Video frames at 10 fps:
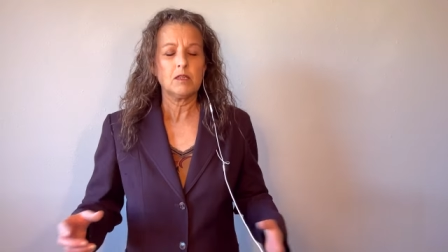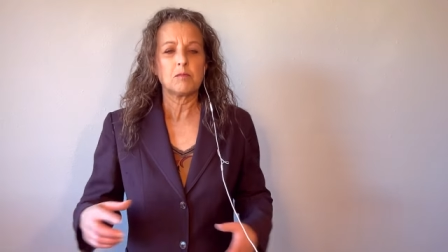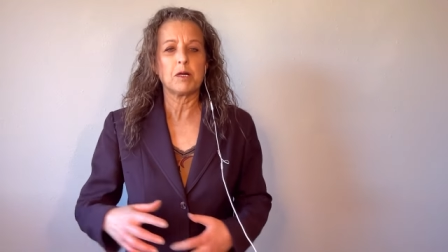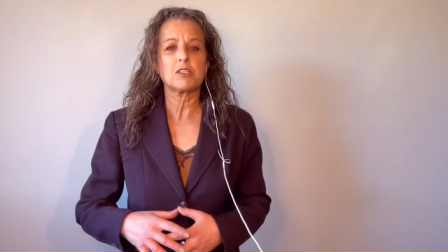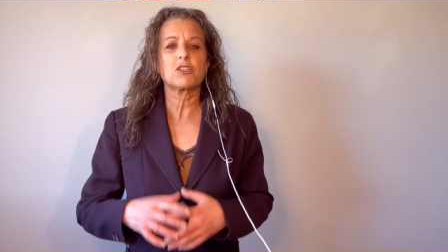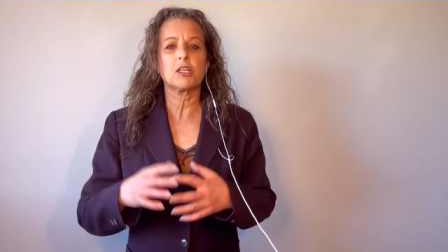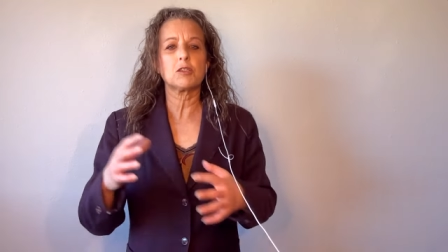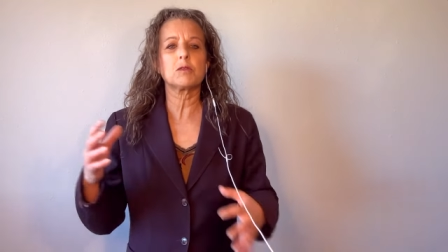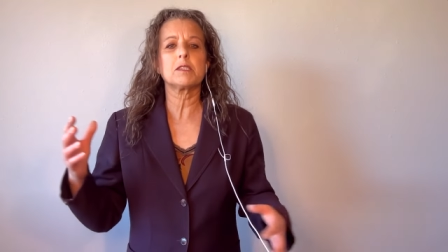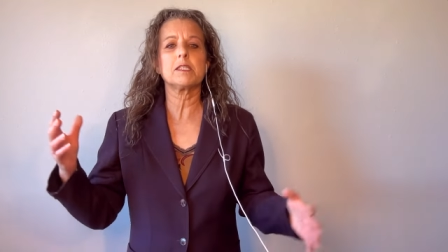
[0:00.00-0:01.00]
but
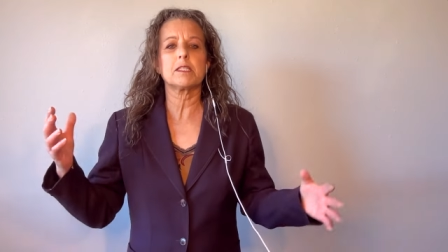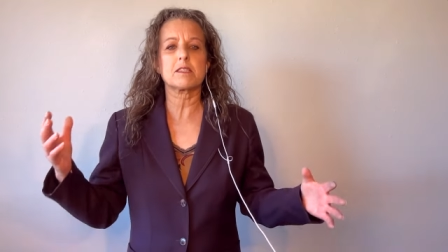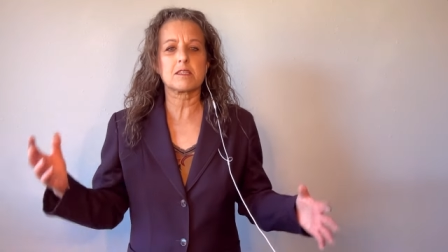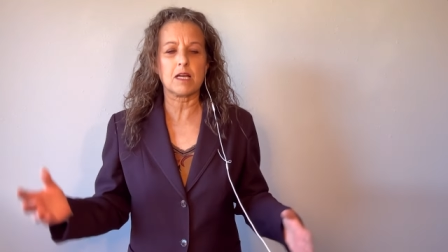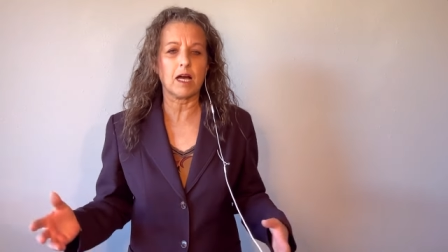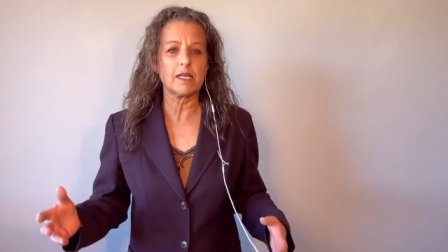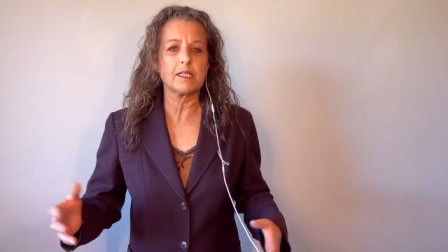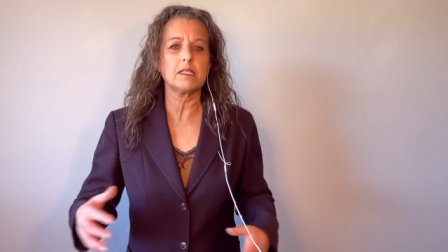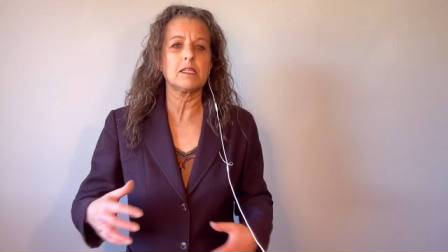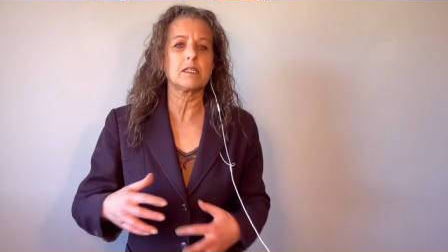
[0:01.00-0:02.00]
generally it's
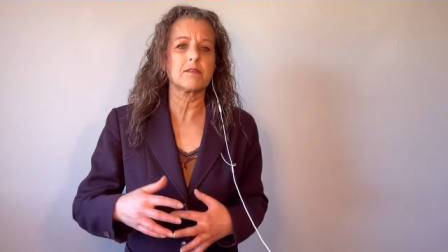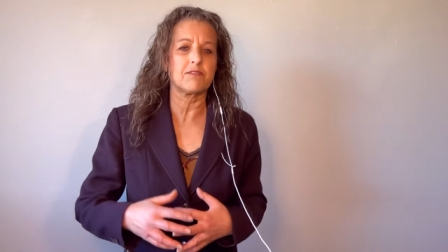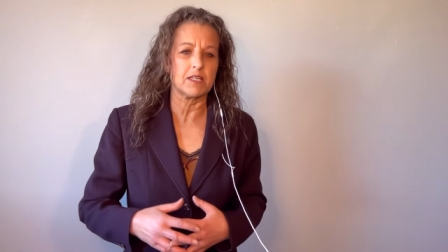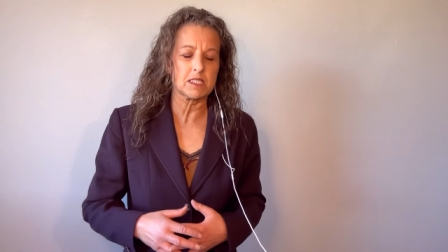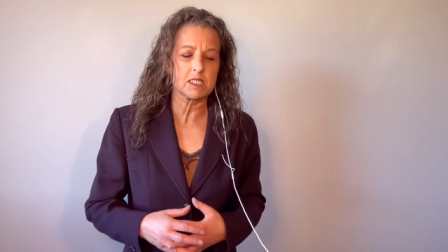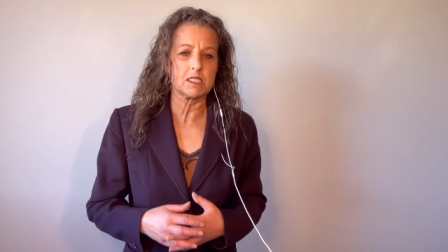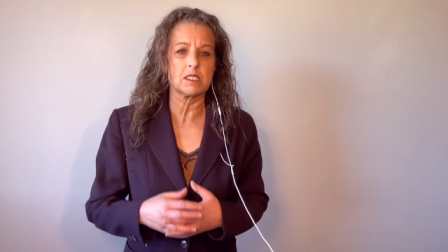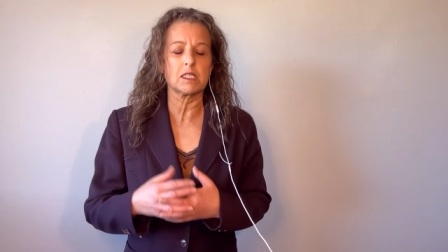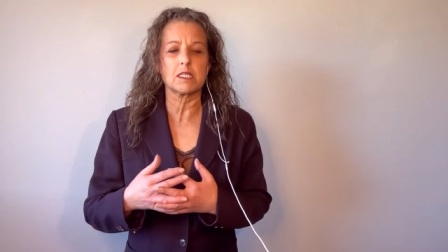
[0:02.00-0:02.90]
siding, fencing,